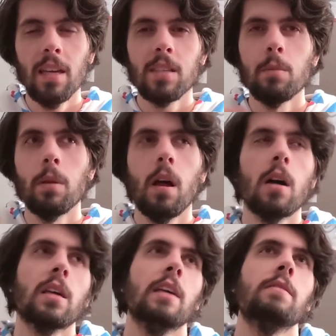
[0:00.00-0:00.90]
to
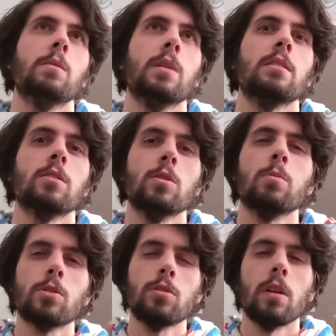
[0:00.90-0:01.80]
block if someone has a
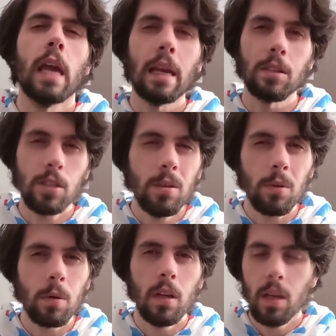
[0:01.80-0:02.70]
super strong hand
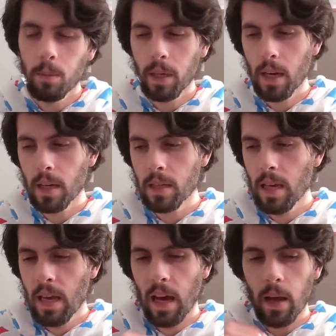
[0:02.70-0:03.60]
too. Because
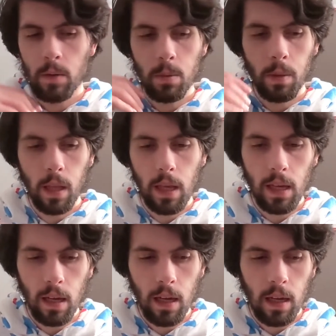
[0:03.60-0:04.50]
I was
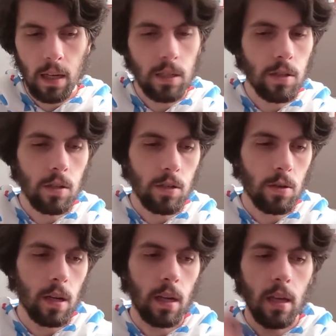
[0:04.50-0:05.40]
playing into the
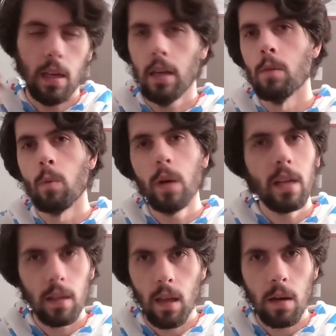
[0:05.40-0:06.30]
trick and winning
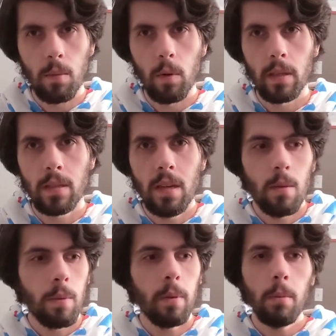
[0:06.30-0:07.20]
a lot of points,
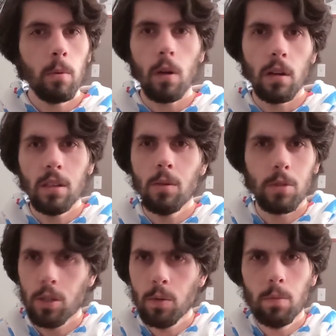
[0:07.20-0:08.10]
but people were,
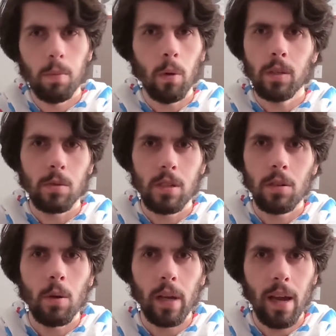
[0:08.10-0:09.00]
2 points were still
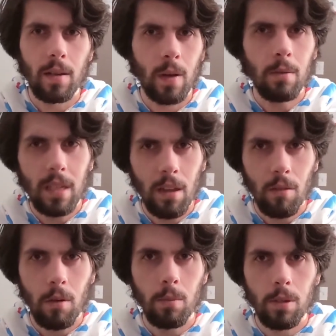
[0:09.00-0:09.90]
going out. So I was getting
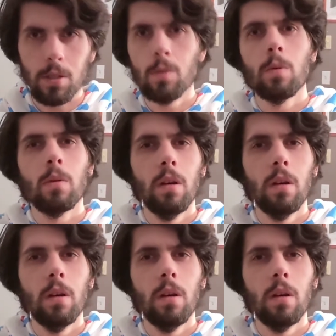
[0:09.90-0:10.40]
3, but 2